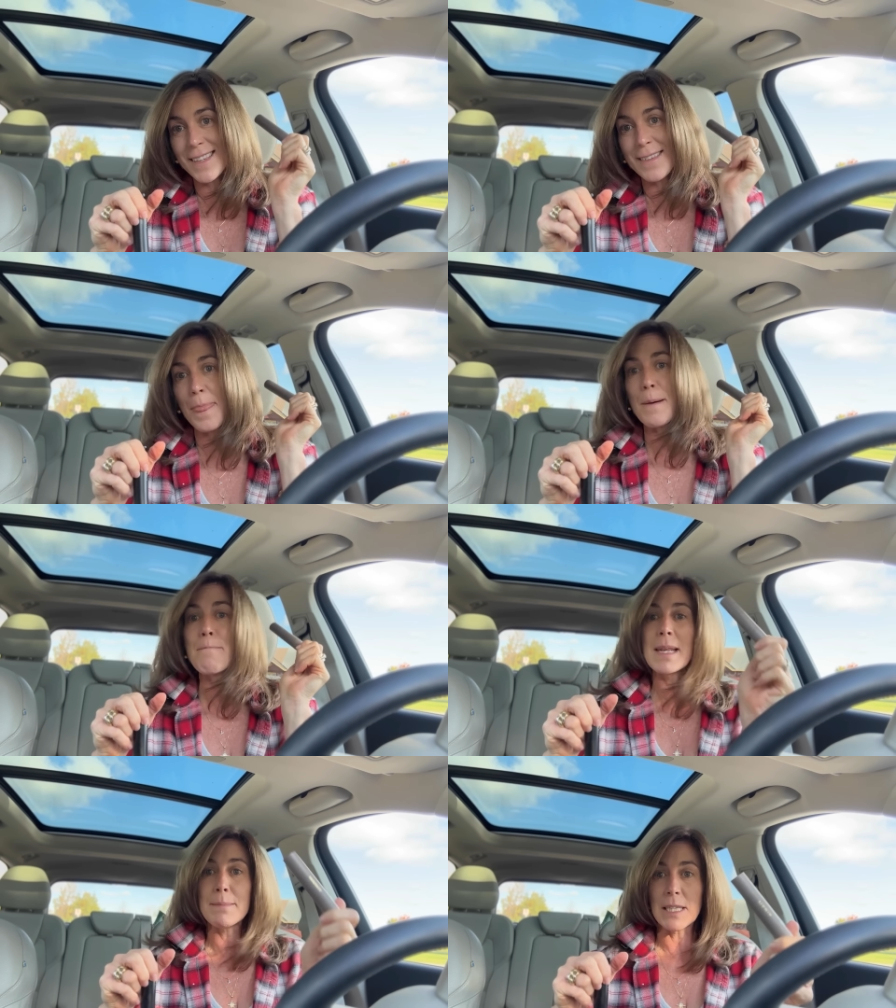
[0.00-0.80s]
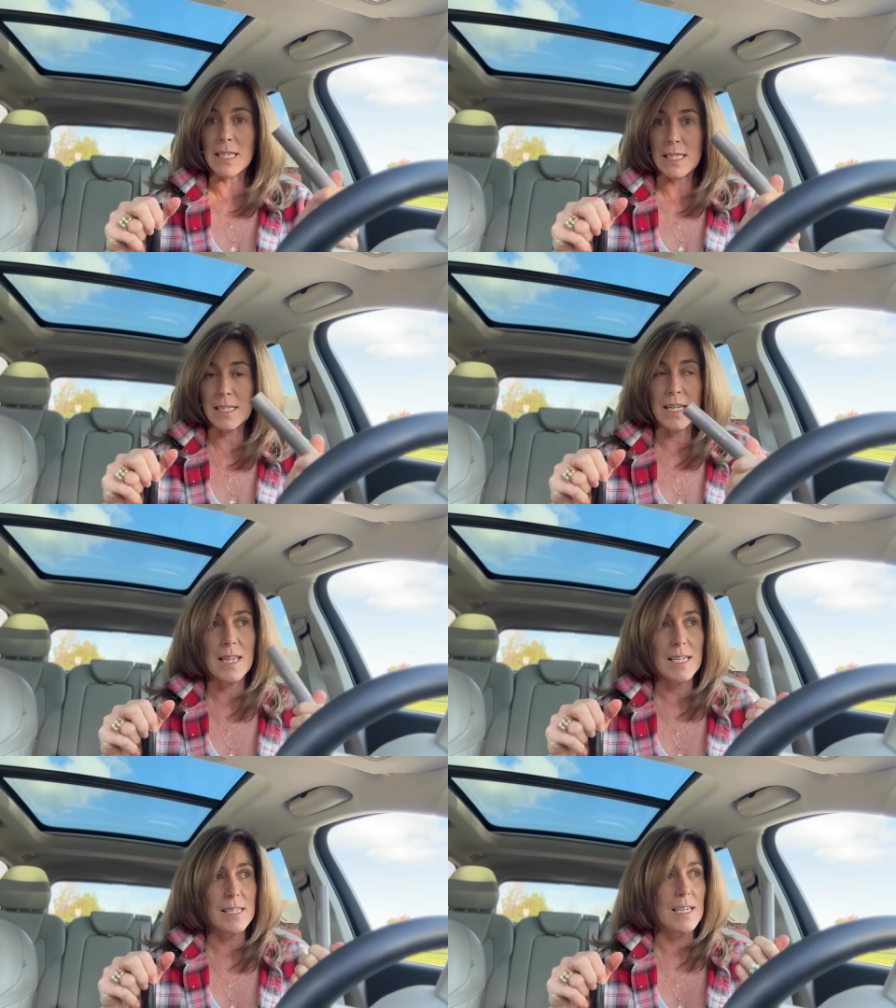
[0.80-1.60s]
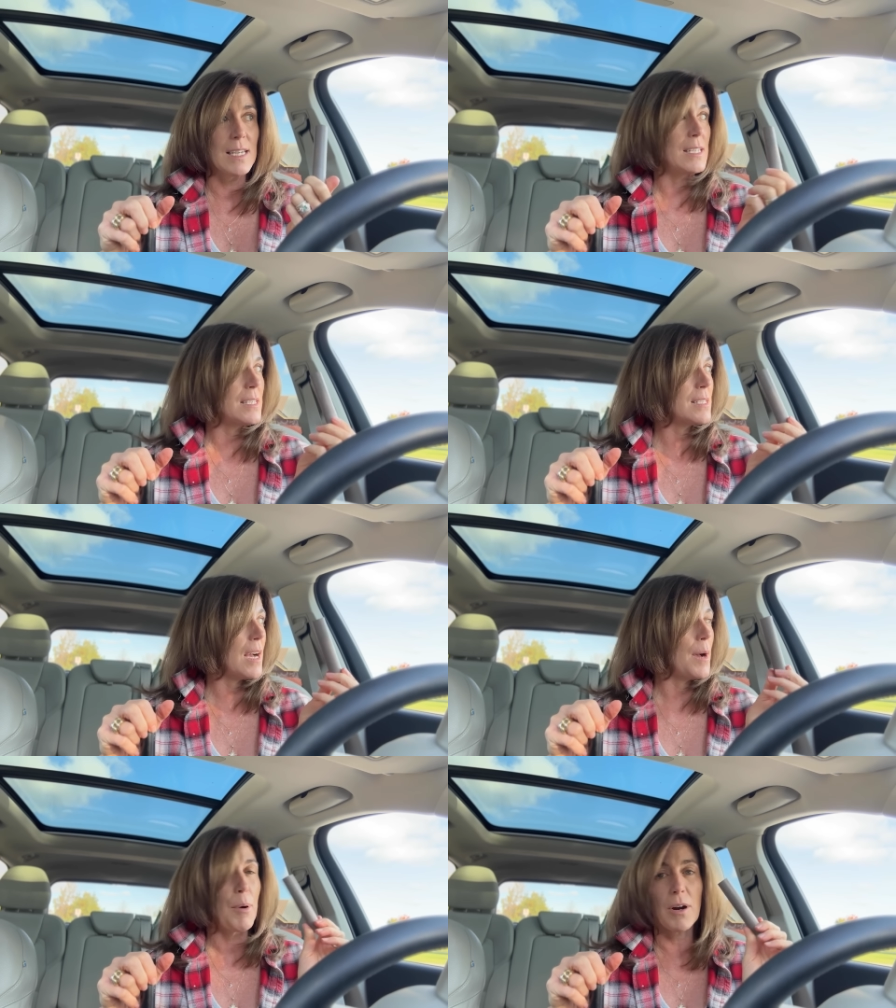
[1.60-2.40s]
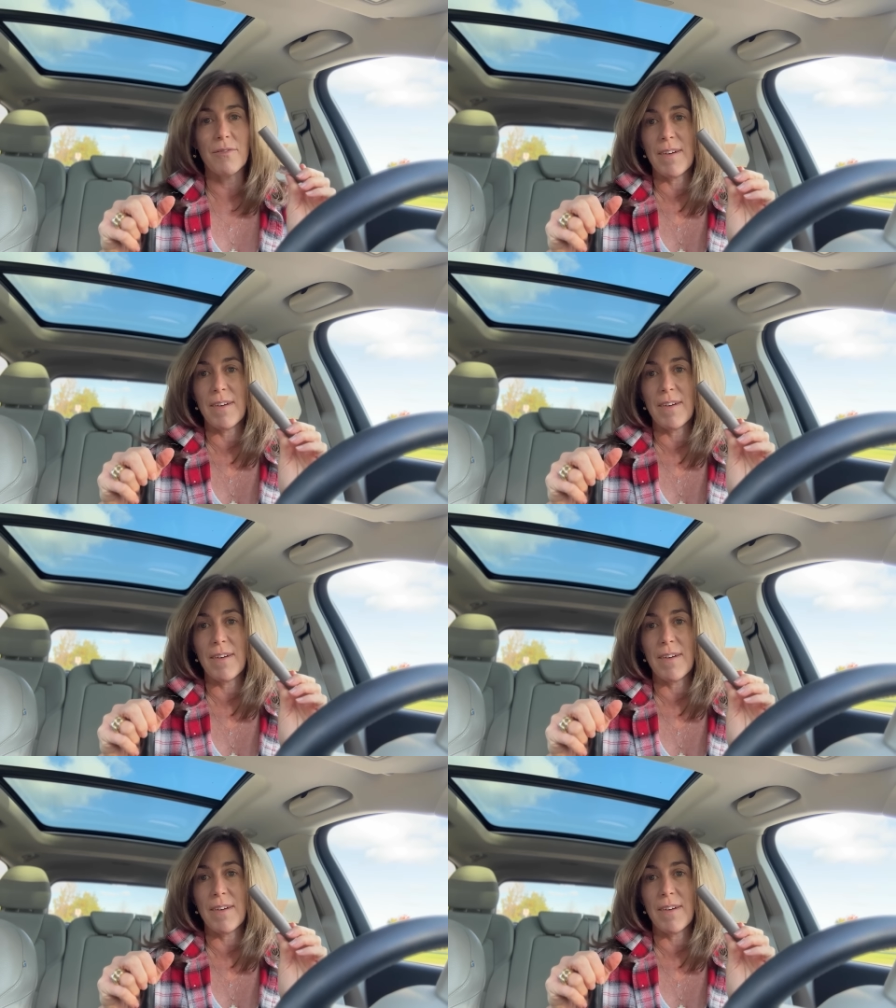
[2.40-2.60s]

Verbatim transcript: is the minimalist. This is uh, part